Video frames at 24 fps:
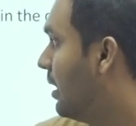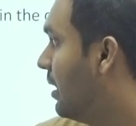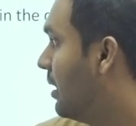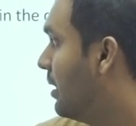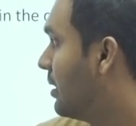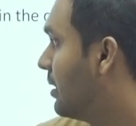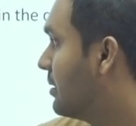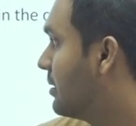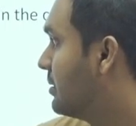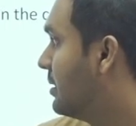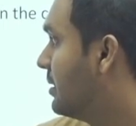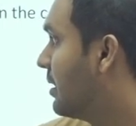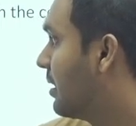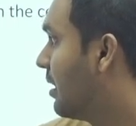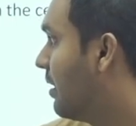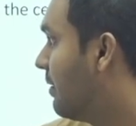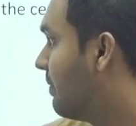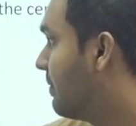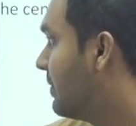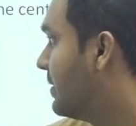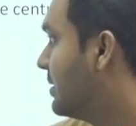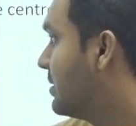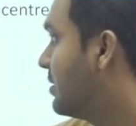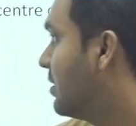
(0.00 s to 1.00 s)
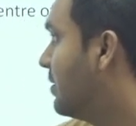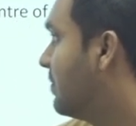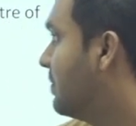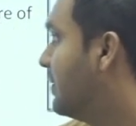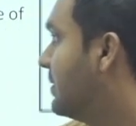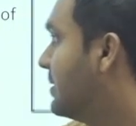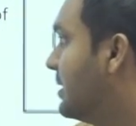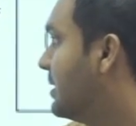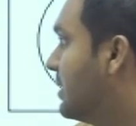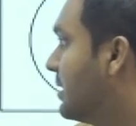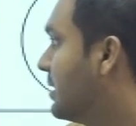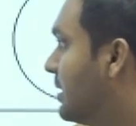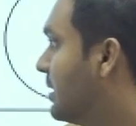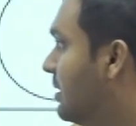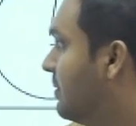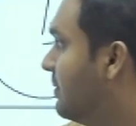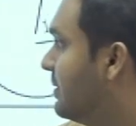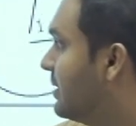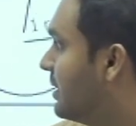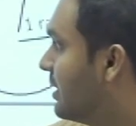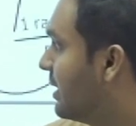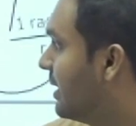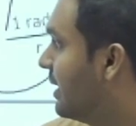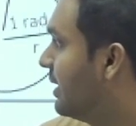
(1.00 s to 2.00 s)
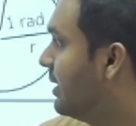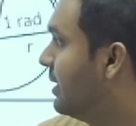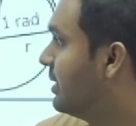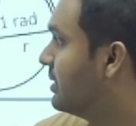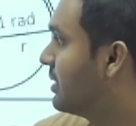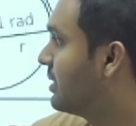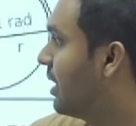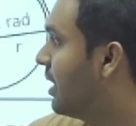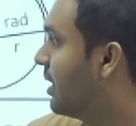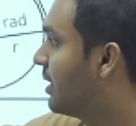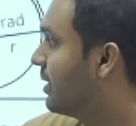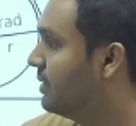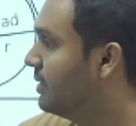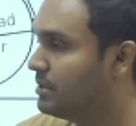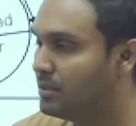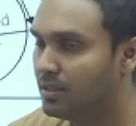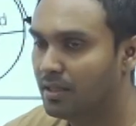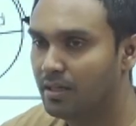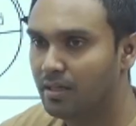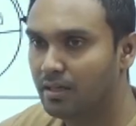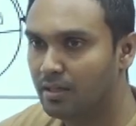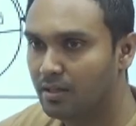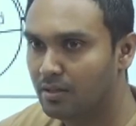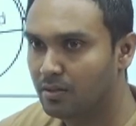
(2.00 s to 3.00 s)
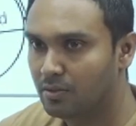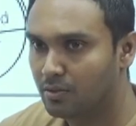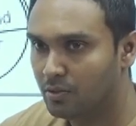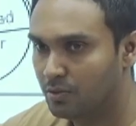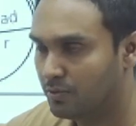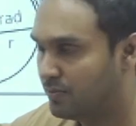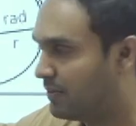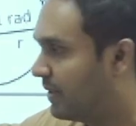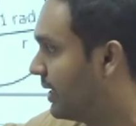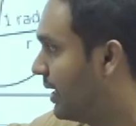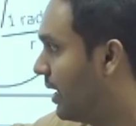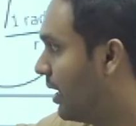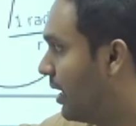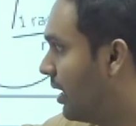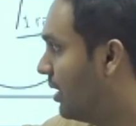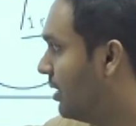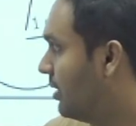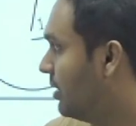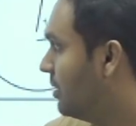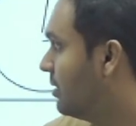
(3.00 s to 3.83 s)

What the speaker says: circumference of a circle with a radius r is 2 pi r.